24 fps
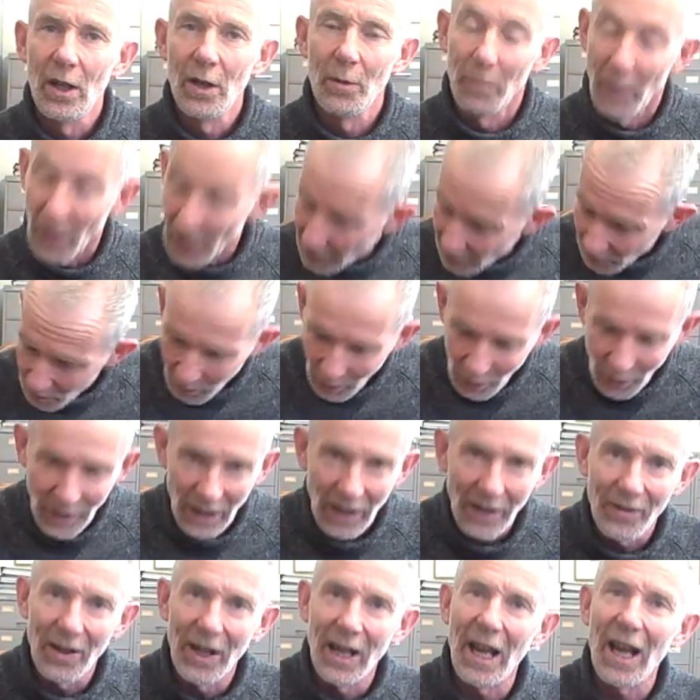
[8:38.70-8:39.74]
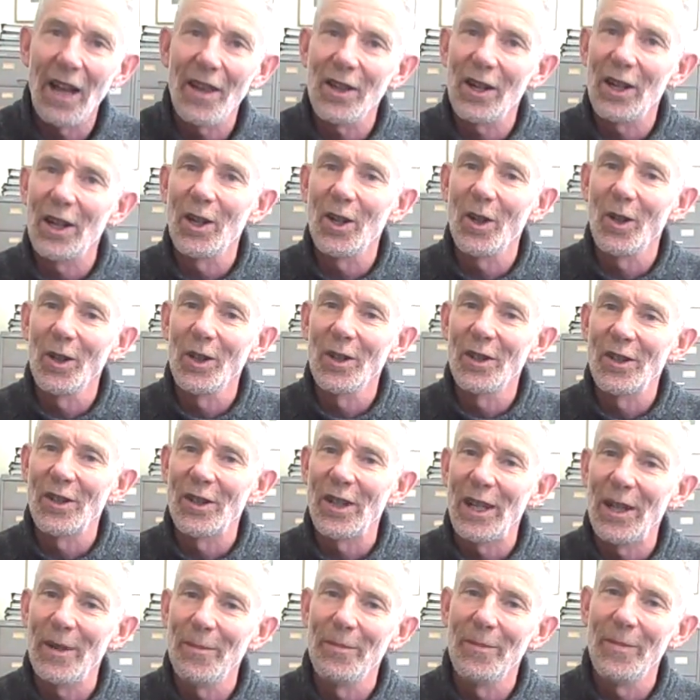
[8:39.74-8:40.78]
But we're going to have a gathering all the
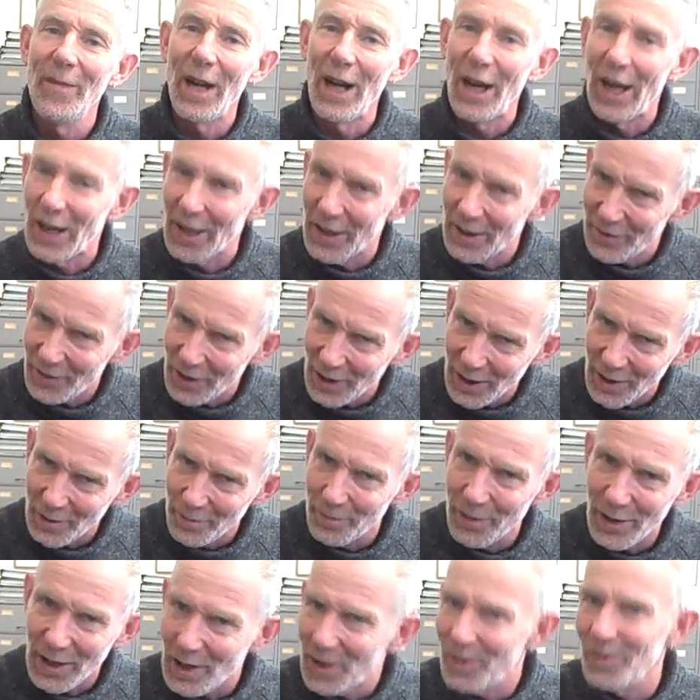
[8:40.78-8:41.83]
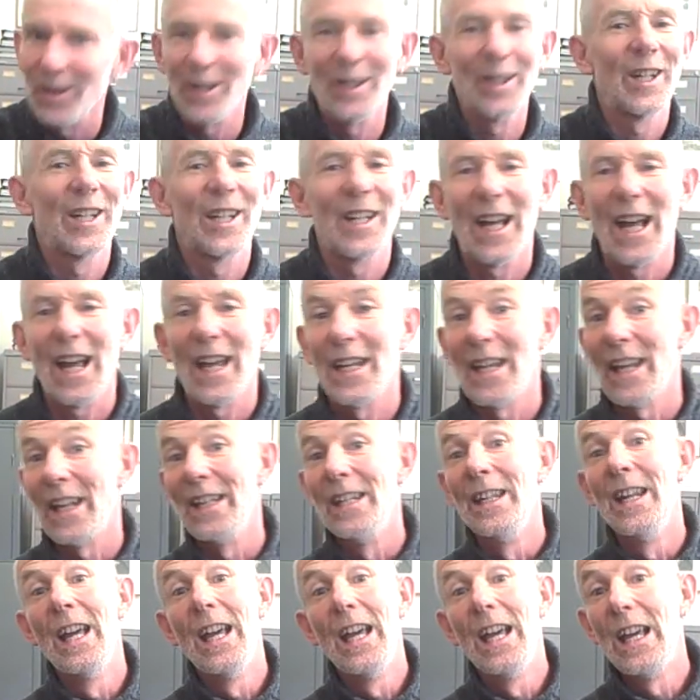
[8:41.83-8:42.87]
same. And if you can bring what you can, and
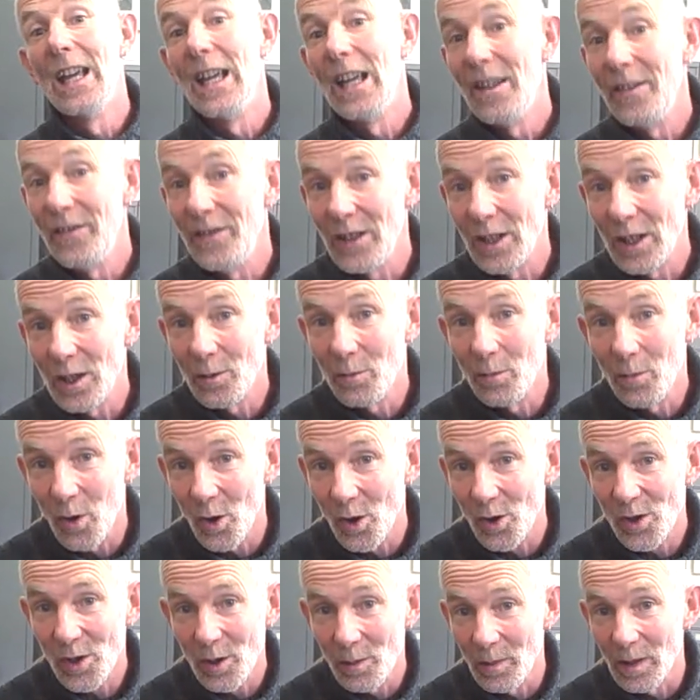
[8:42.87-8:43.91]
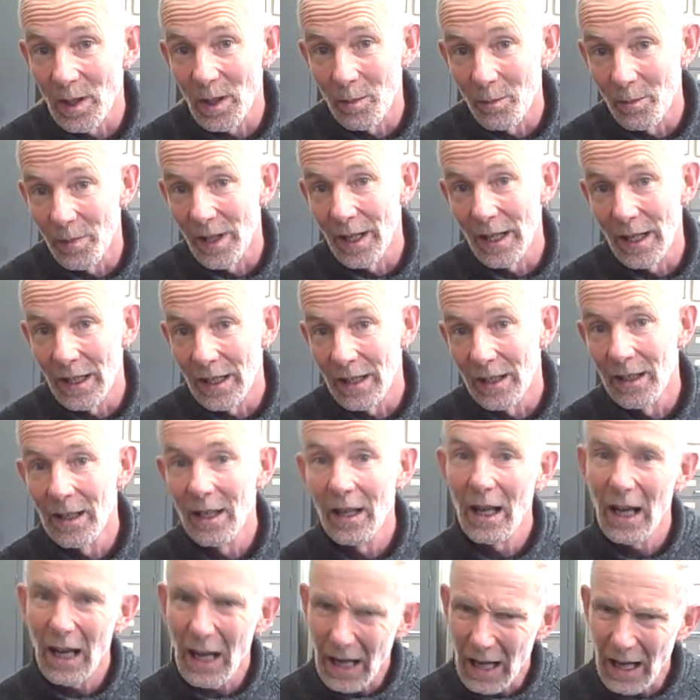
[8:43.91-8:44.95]
if you can possibly bring
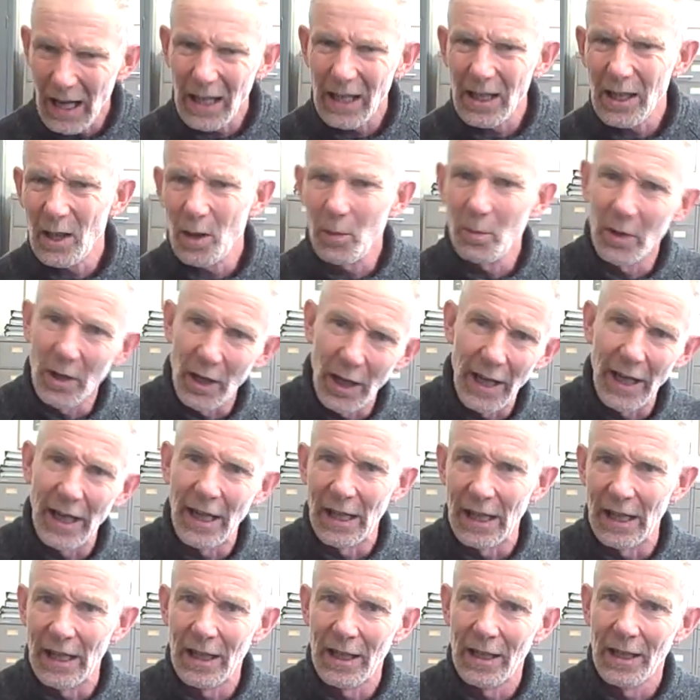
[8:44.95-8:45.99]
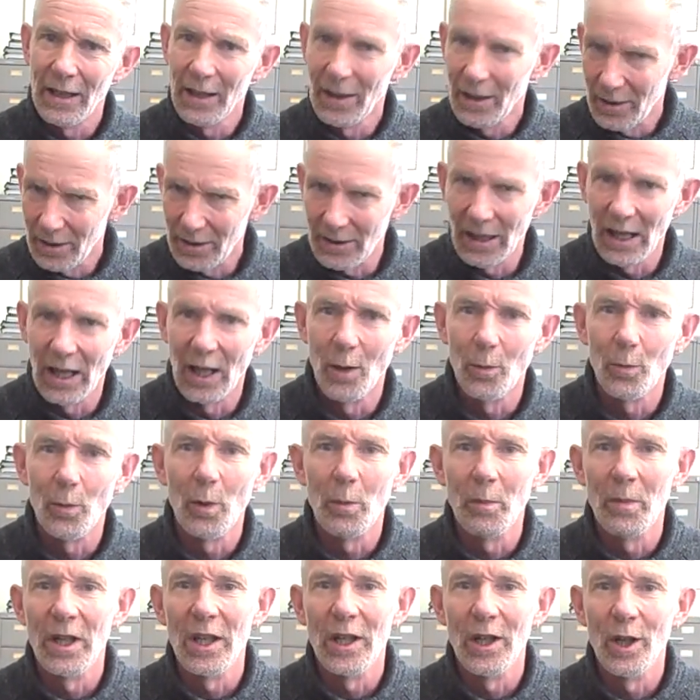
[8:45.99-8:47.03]
a little bit of hay to help
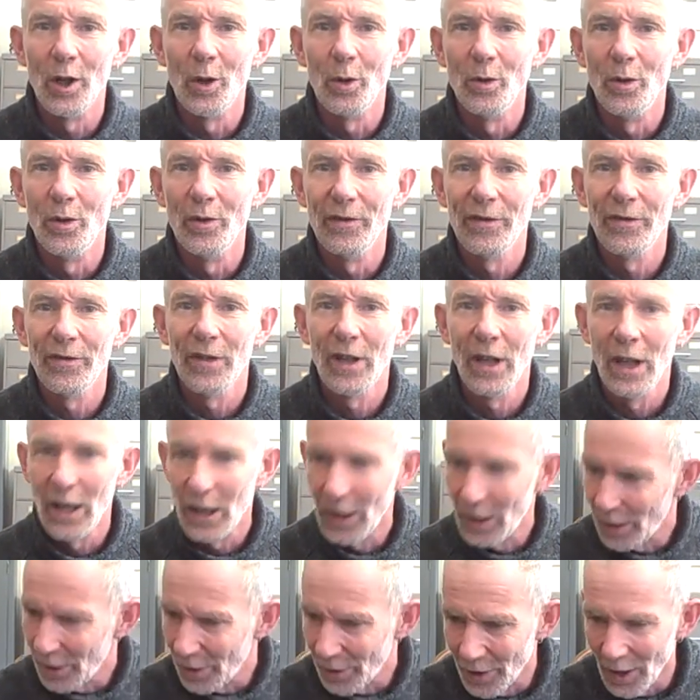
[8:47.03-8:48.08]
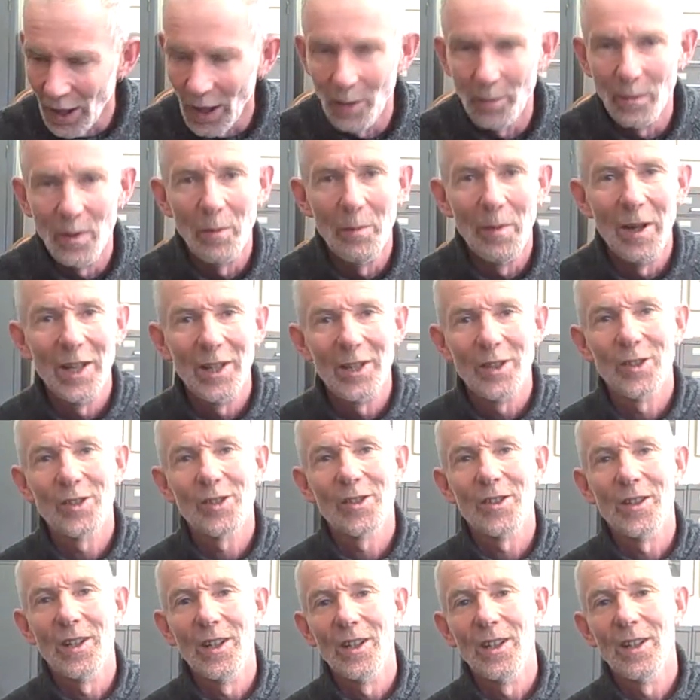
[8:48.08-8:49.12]
repair a roof, that would be better
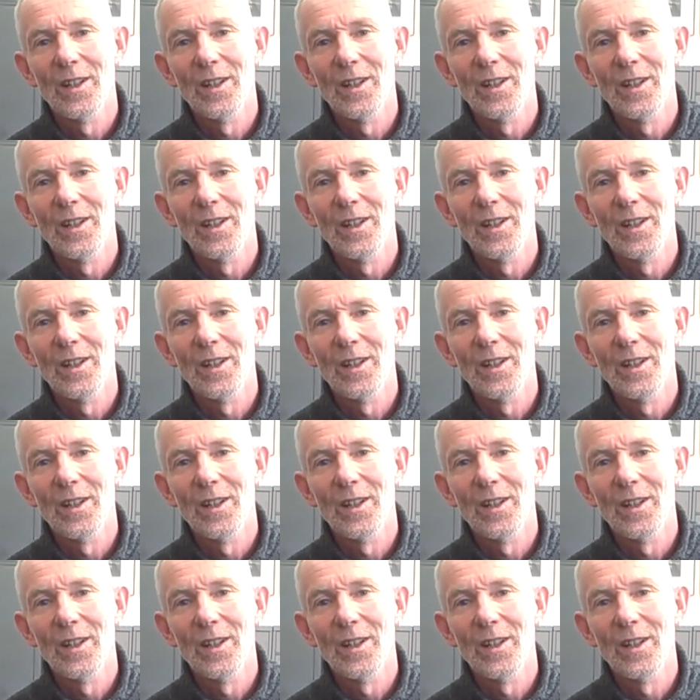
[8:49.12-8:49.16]
still.